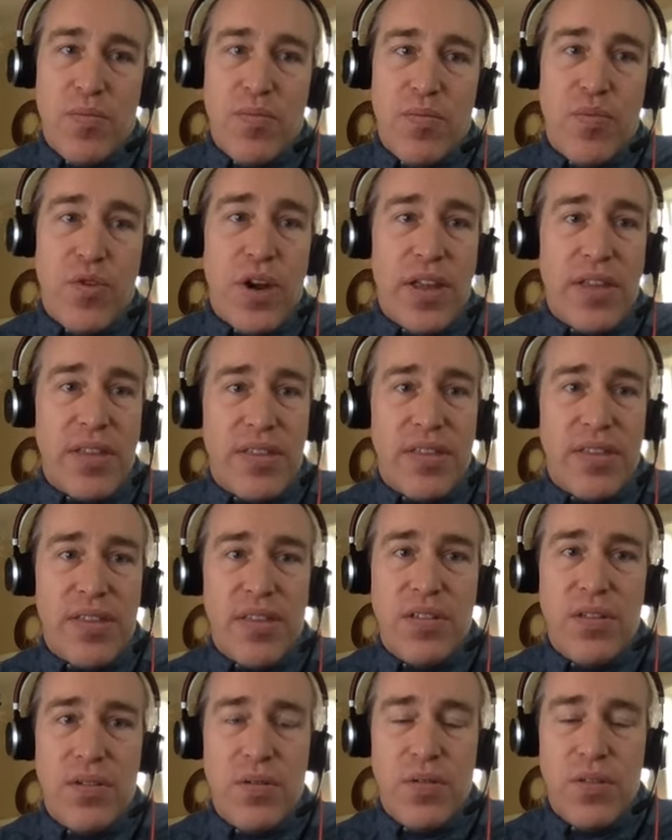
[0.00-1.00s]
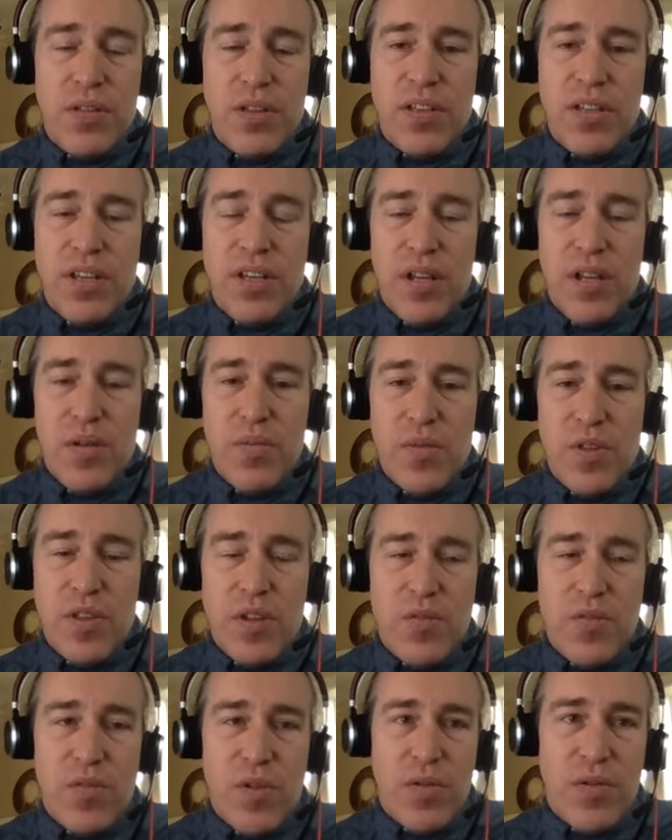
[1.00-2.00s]
breadth to the team
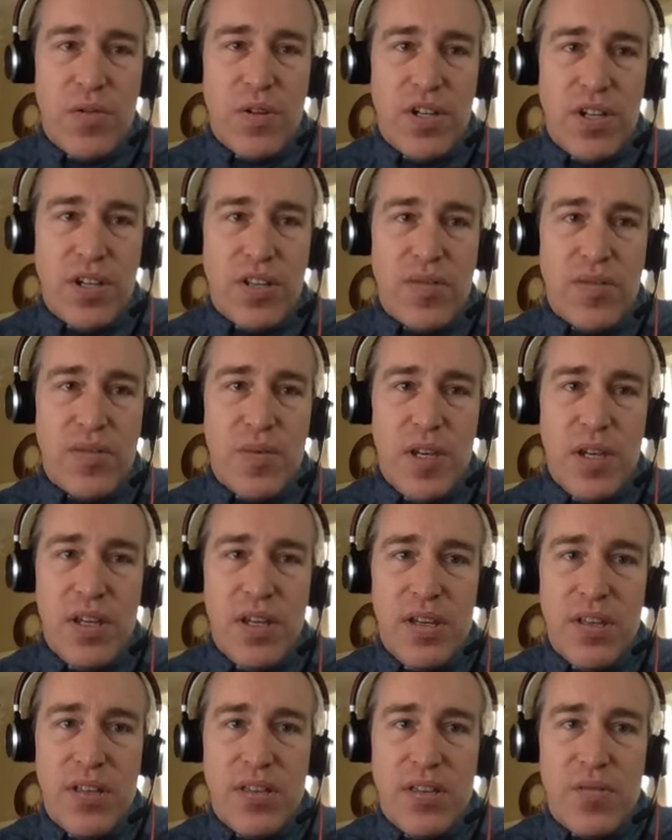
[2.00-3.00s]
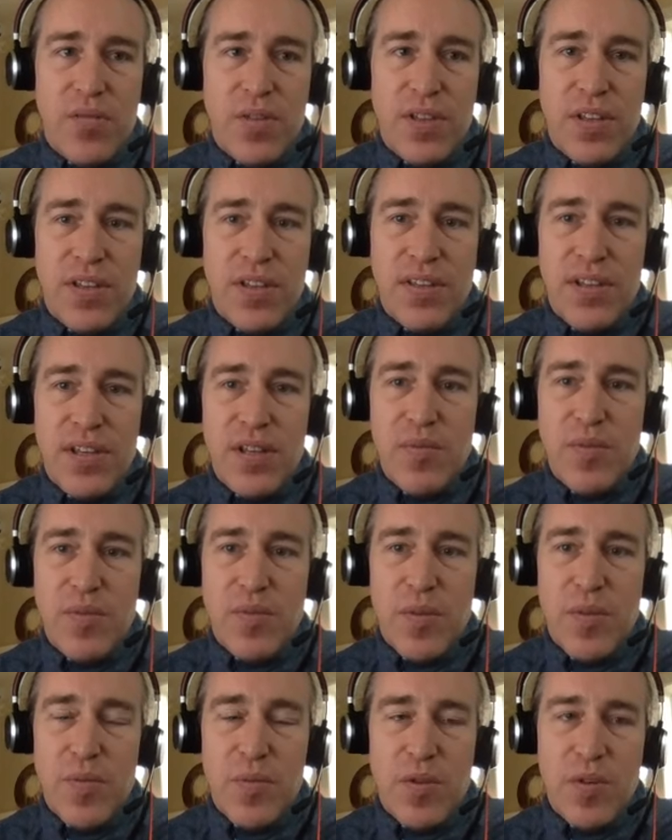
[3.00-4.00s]
than what would just be the release team's
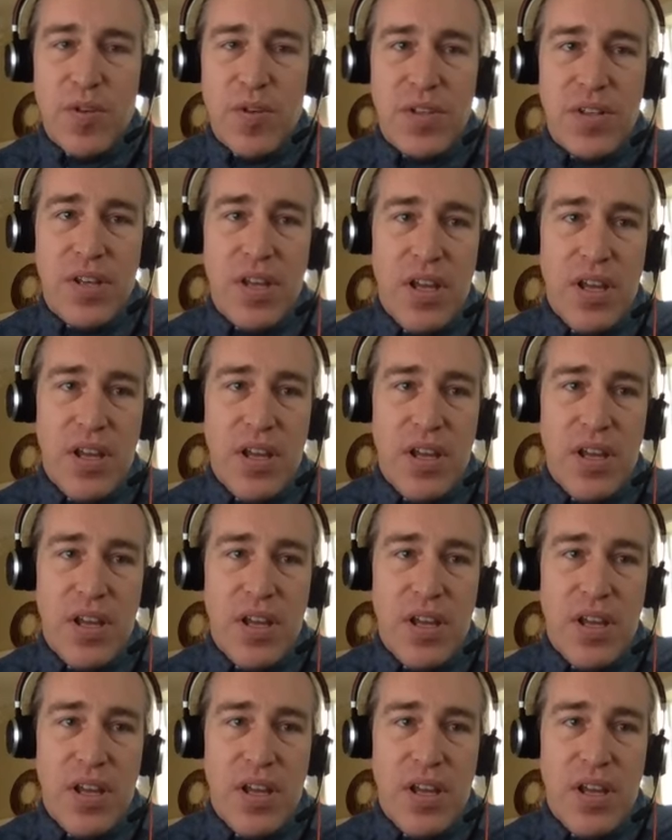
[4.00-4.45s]
members